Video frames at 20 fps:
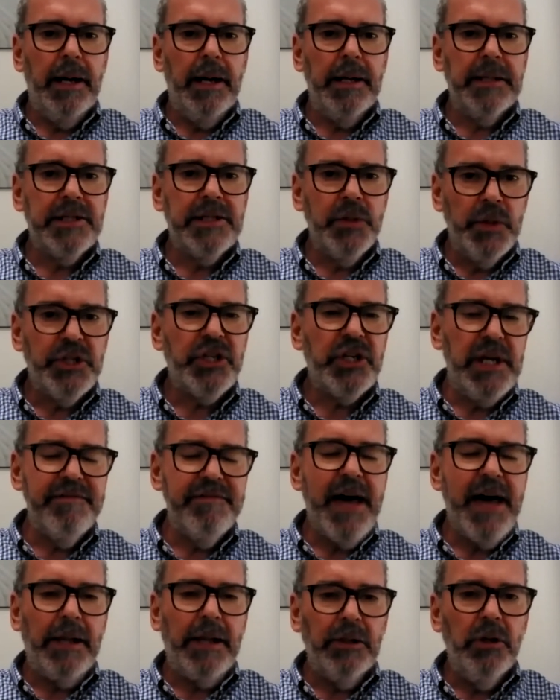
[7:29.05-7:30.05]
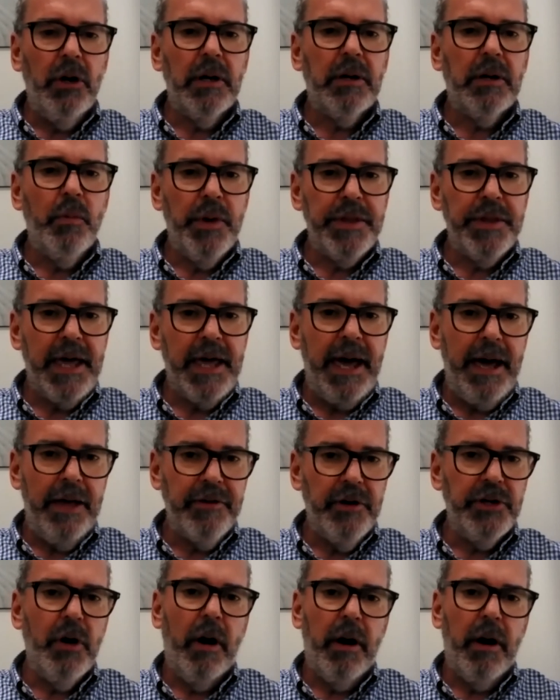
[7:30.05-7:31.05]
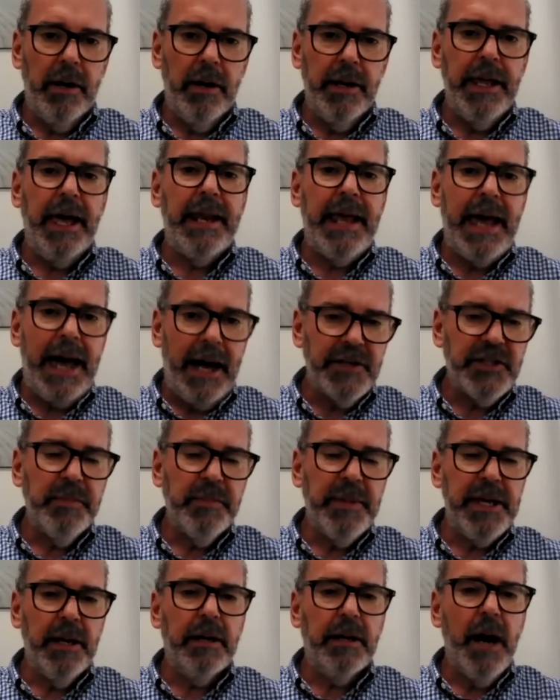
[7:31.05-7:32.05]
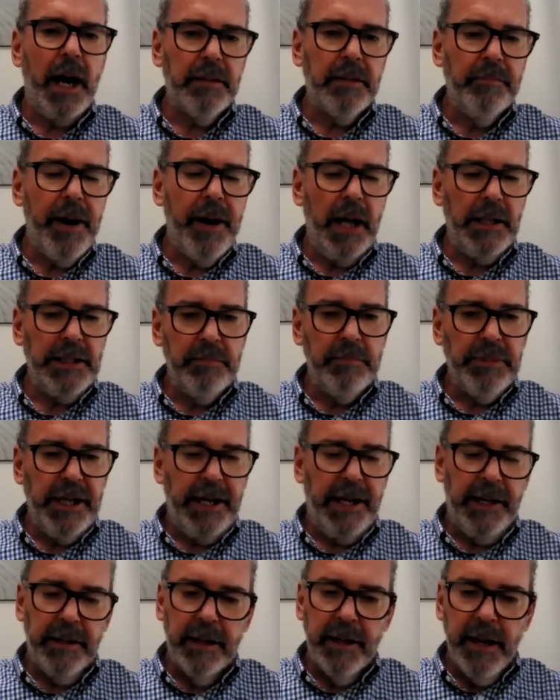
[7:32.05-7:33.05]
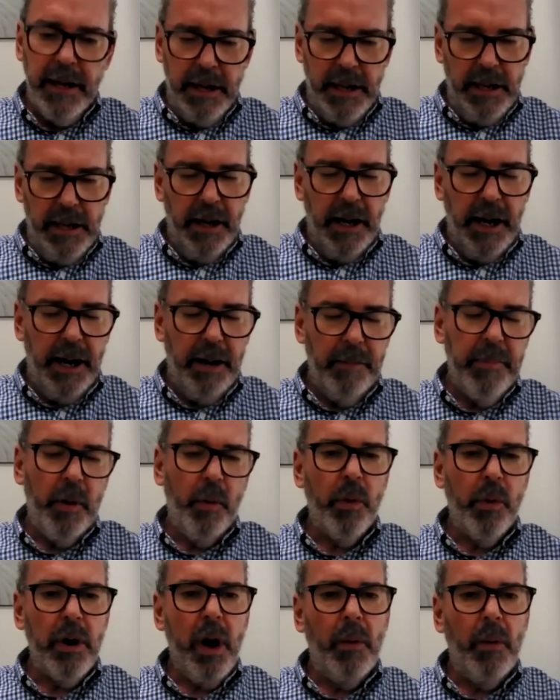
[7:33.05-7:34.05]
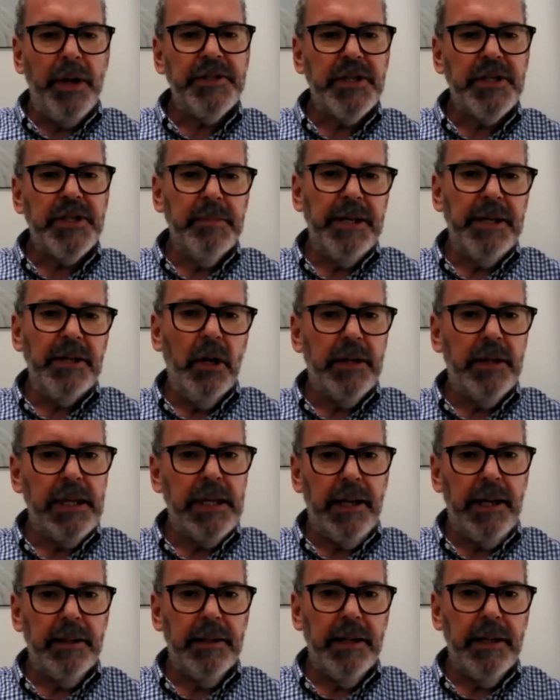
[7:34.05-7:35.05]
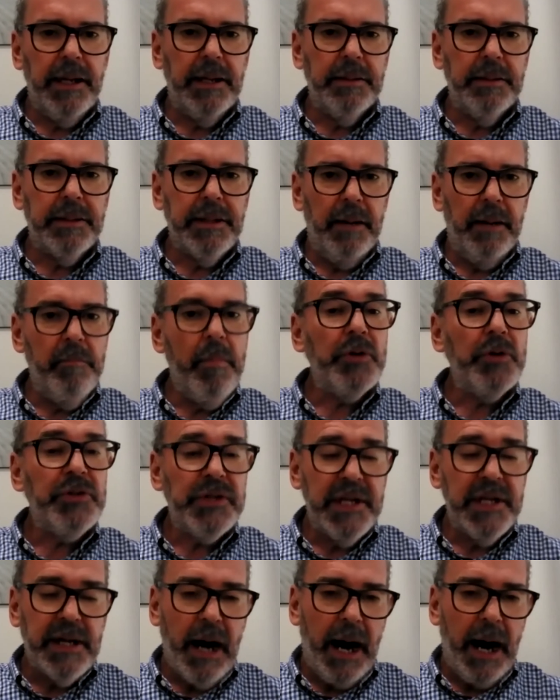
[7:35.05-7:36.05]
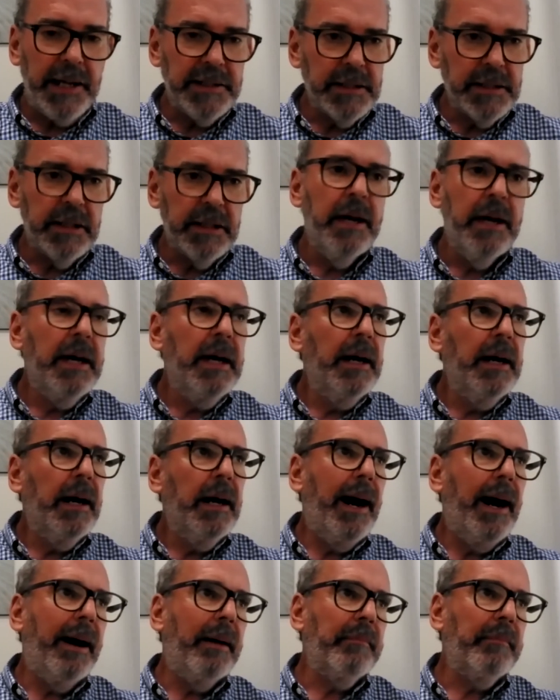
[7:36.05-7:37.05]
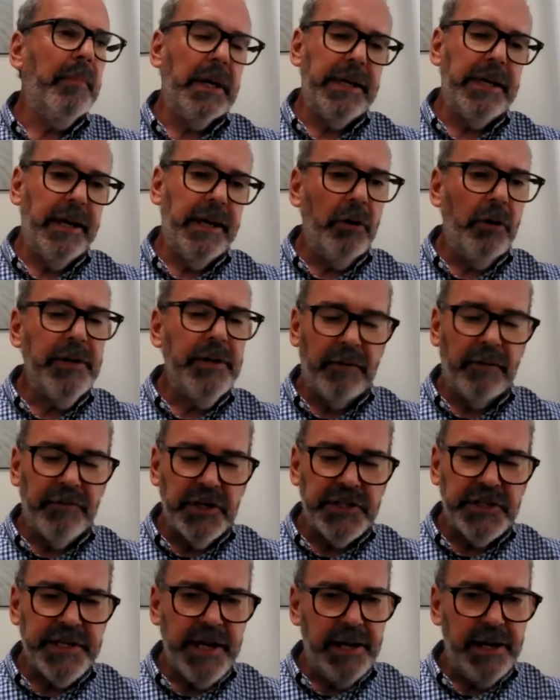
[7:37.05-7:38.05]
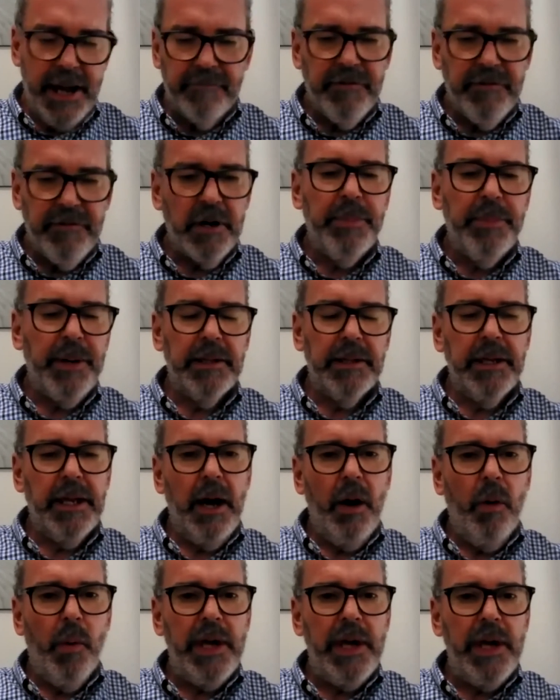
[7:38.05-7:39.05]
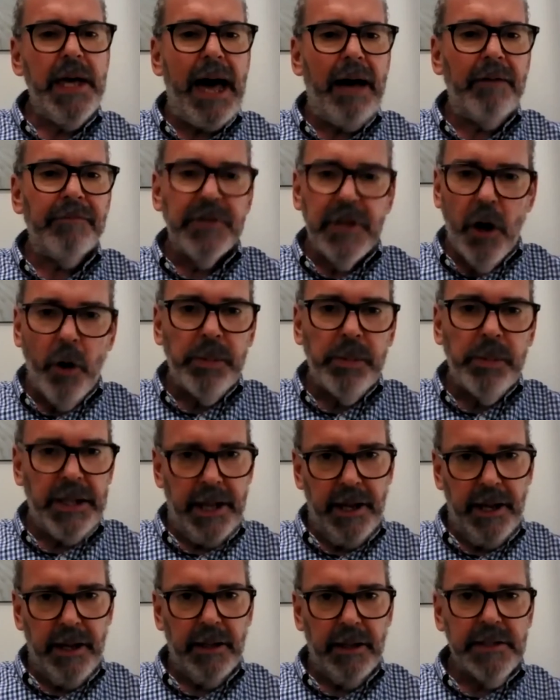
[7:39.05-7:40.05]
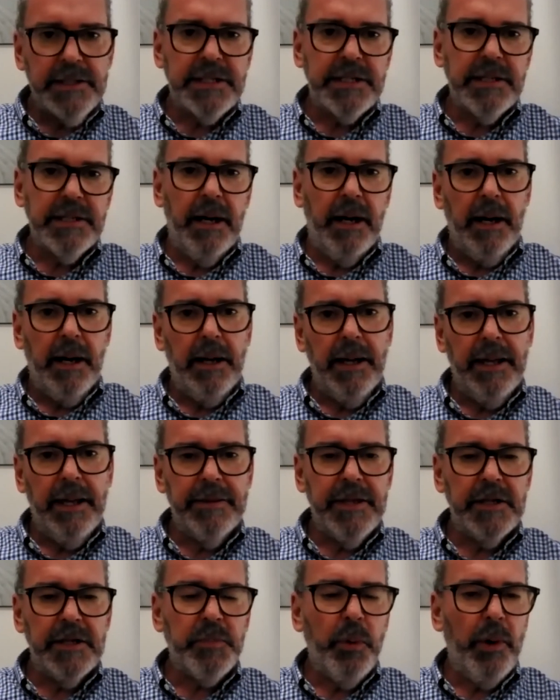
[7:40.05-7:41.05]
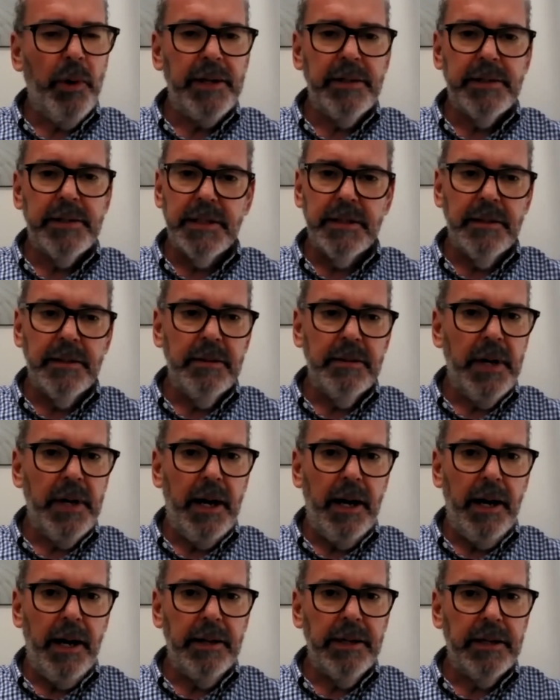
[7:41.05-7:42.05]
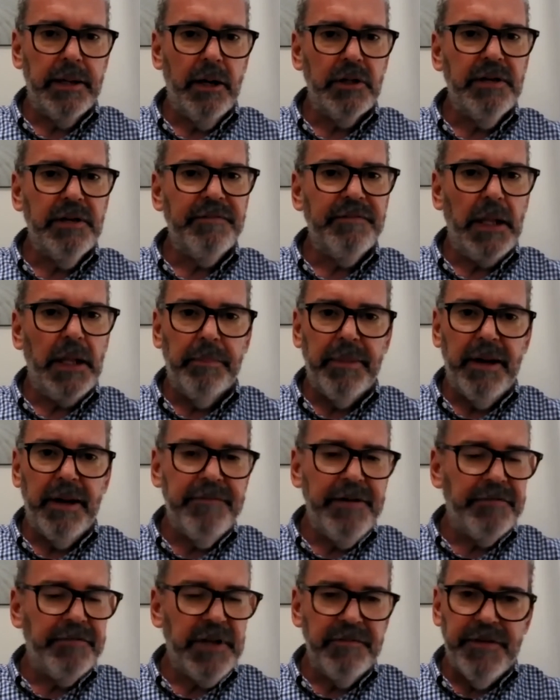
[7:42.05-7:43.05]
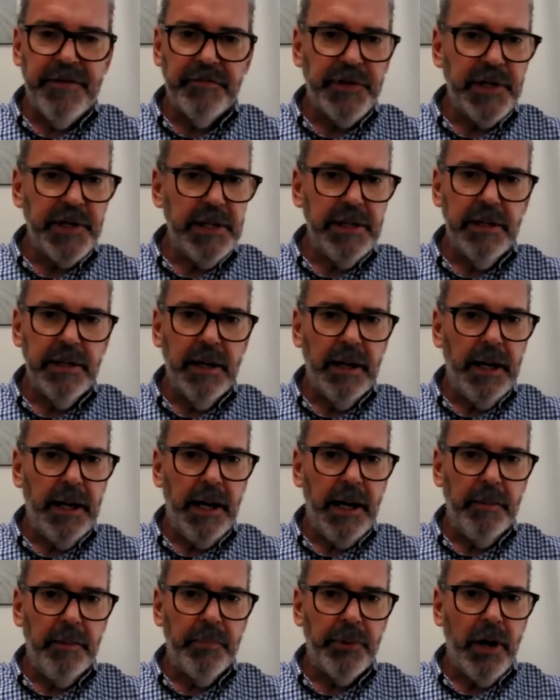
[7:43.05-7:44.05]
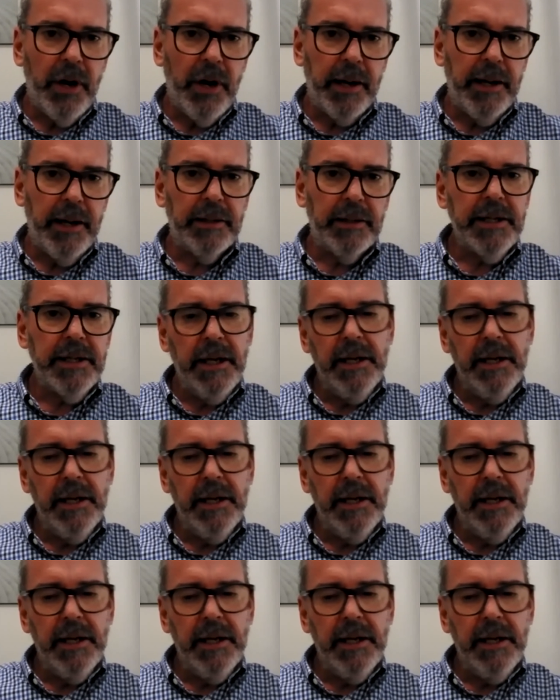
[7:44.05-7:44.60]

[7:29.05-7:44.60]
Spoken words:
to achieve that look with a heathered yarn, it has to be a cotton poly blend. But we're always going to be looking at mostly cotton. Never say never, but, we have no plans at this point to, develop a 50-50 product.